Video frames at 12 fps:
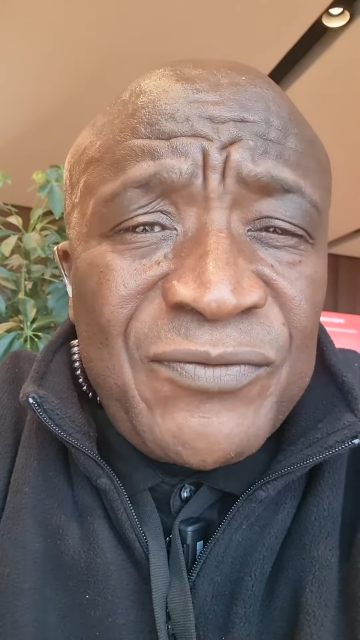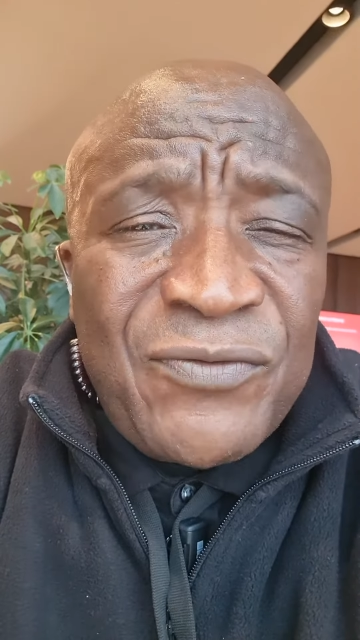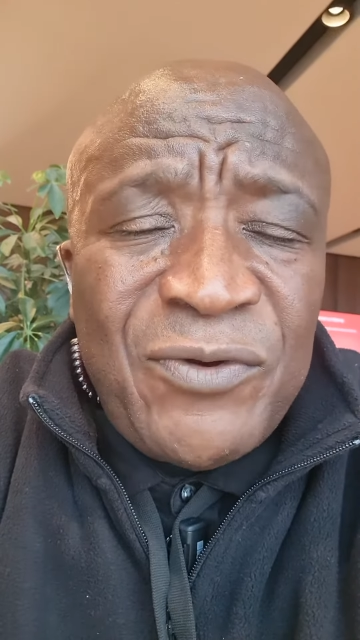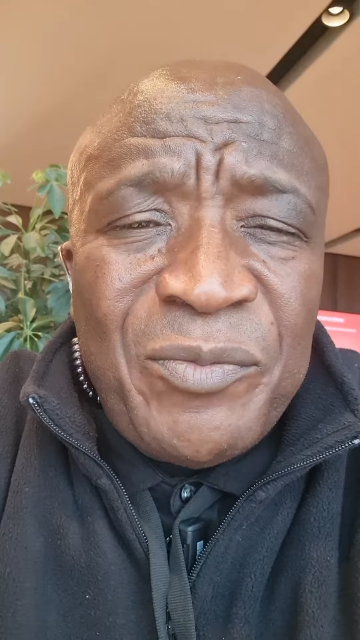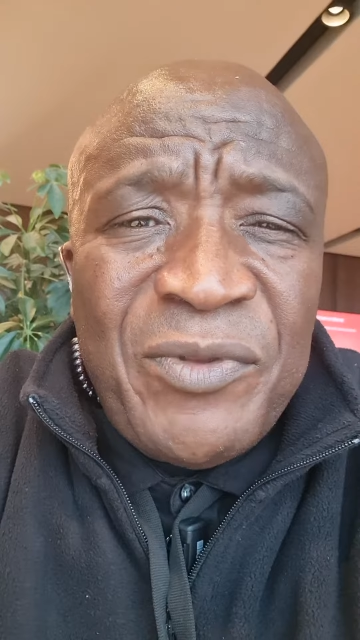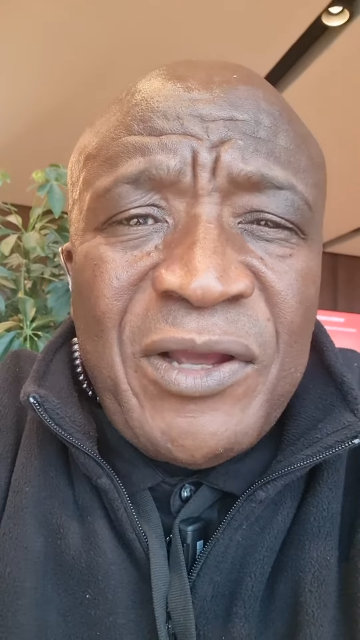
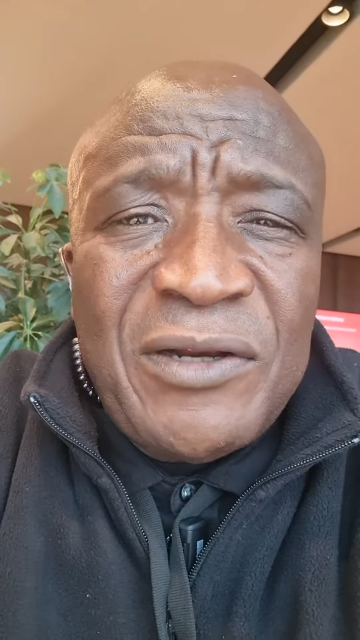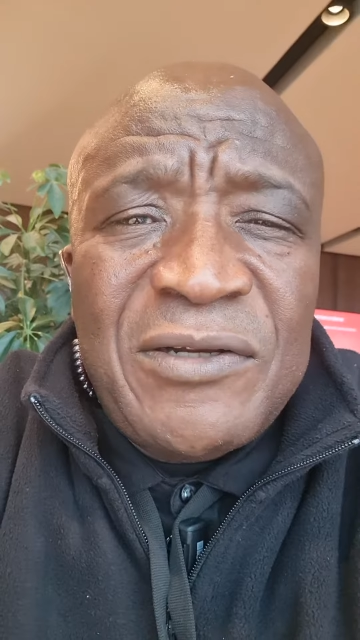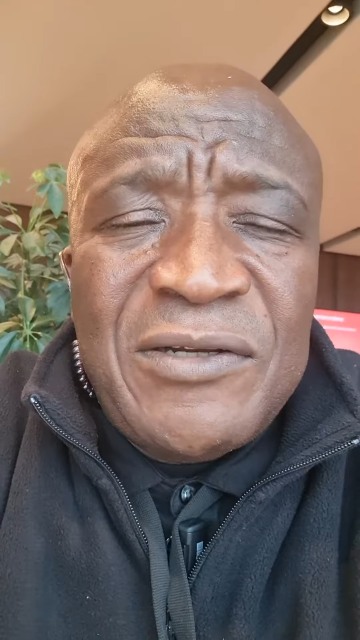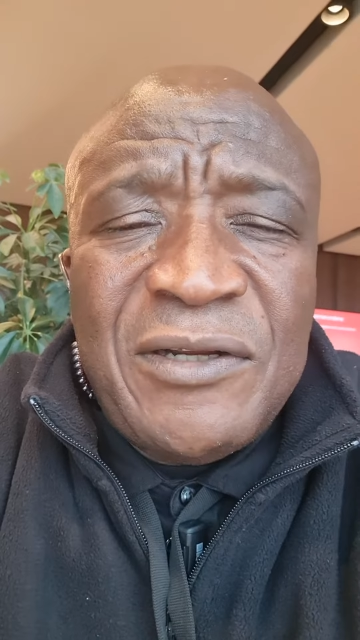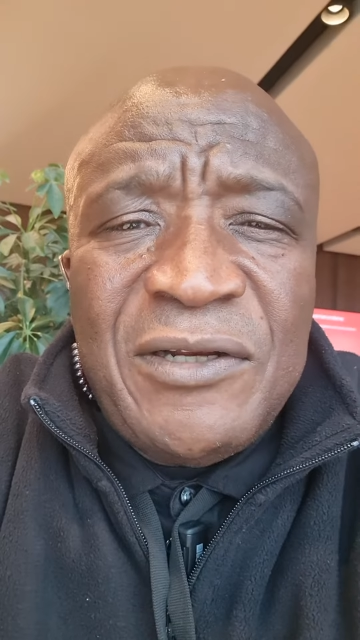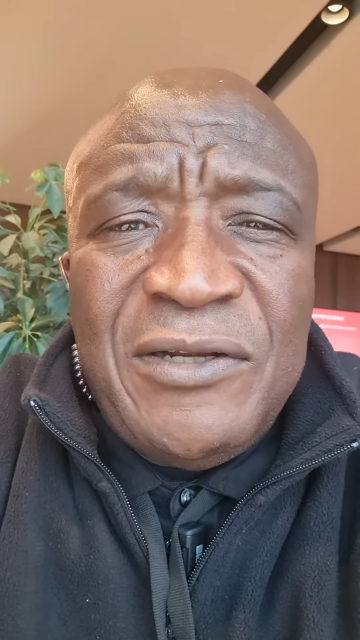from that
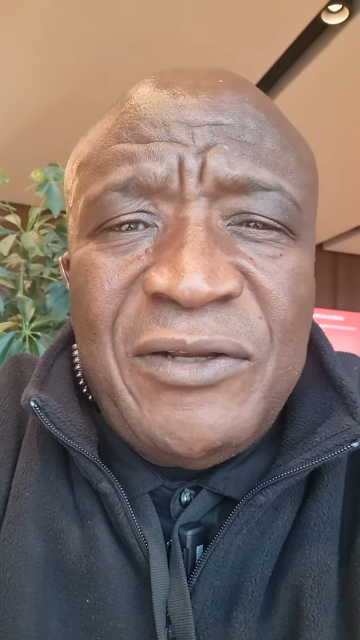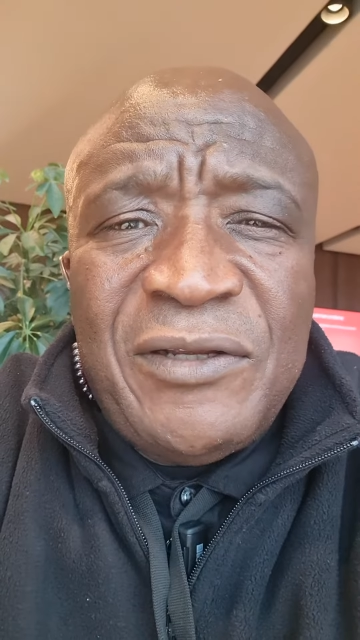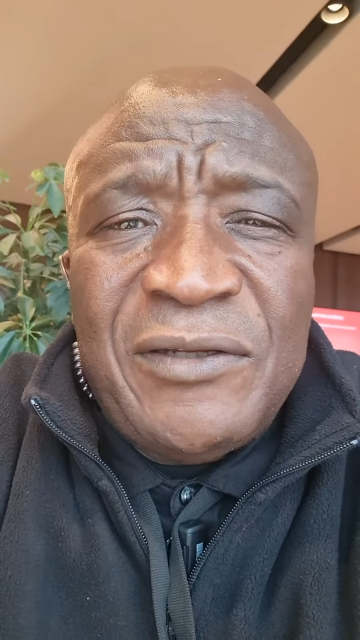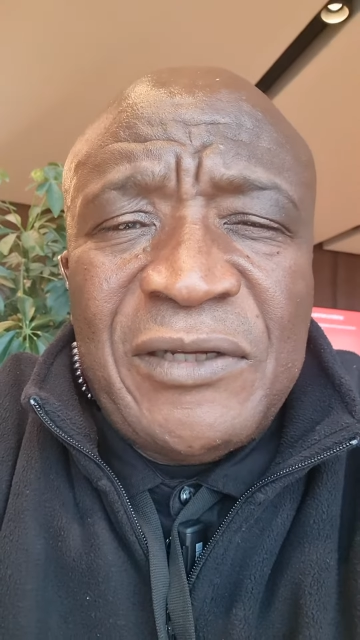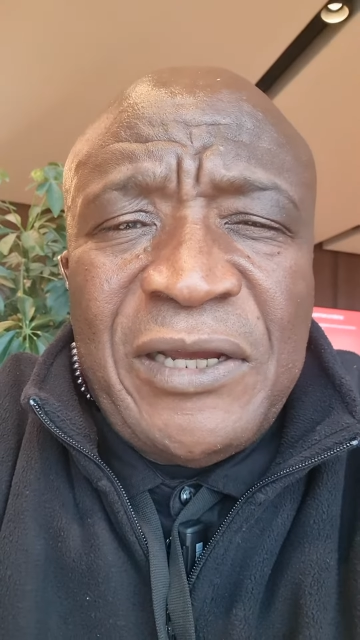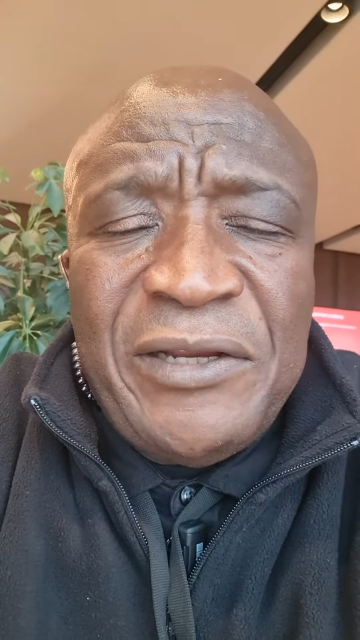
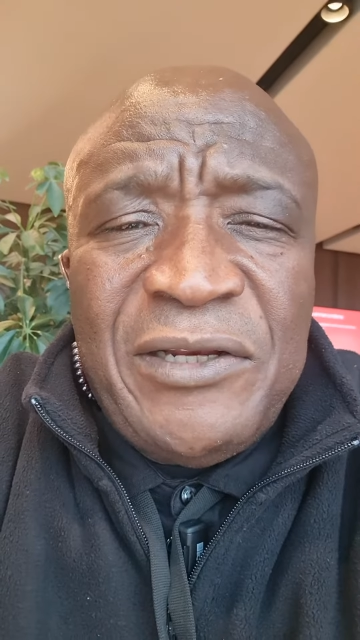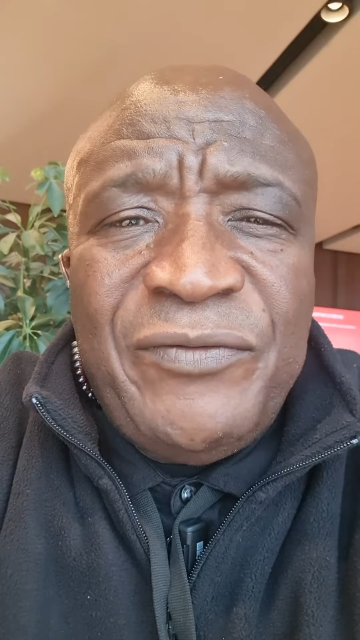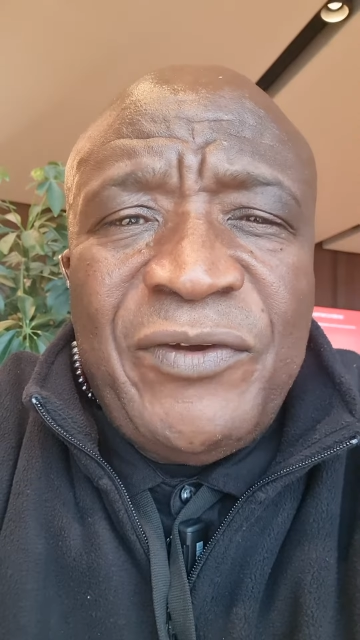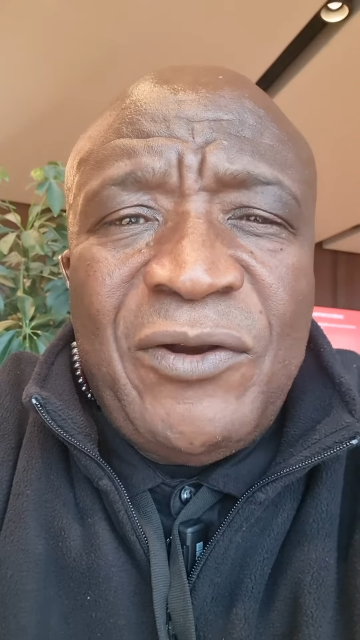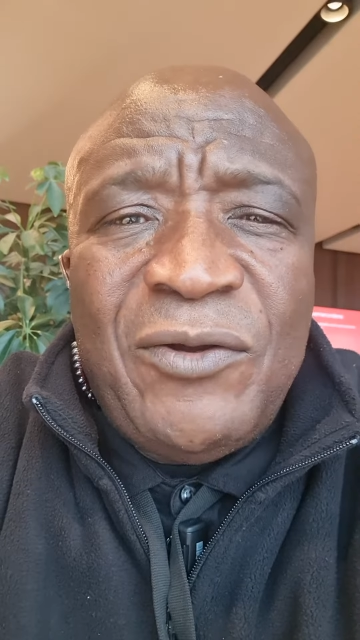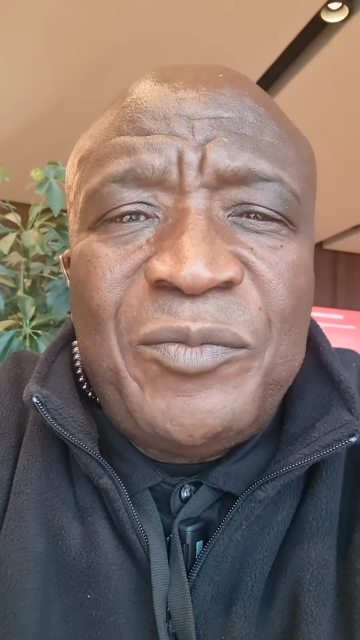day, I
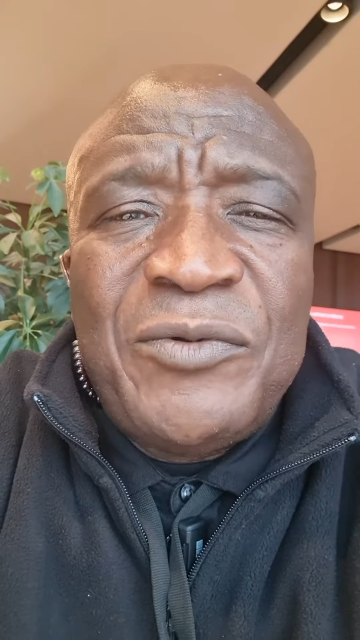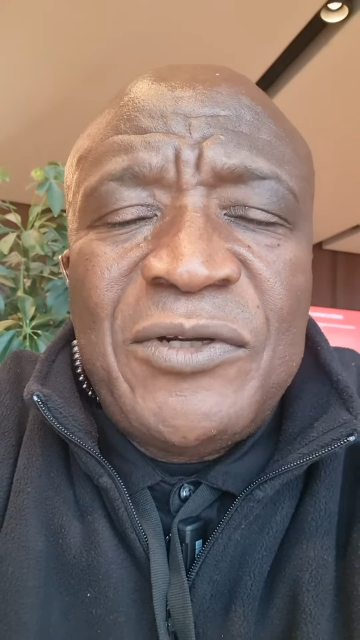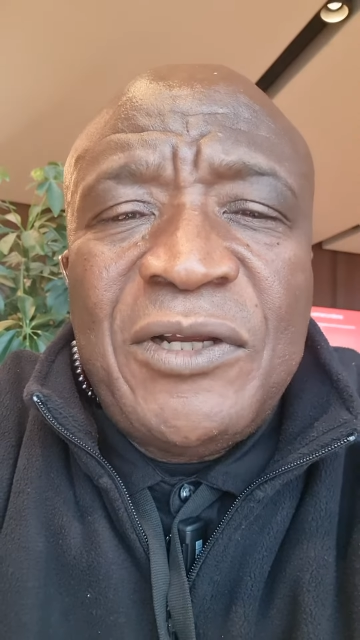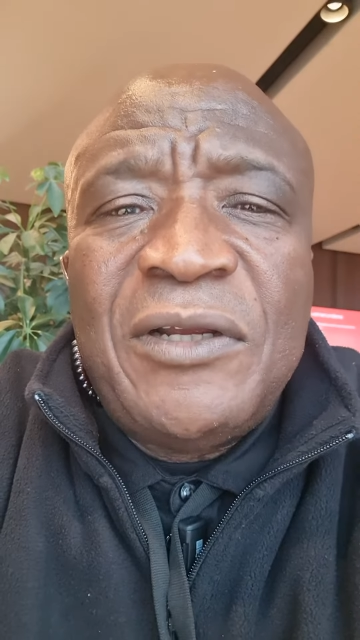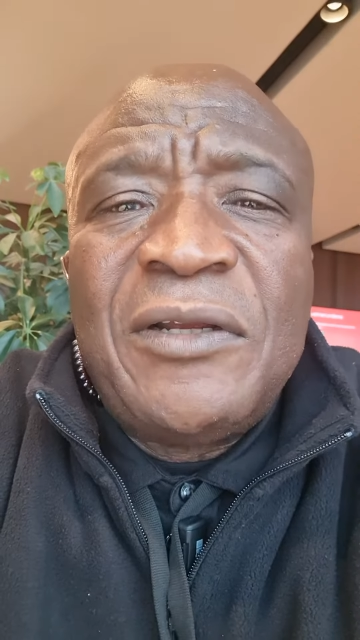developed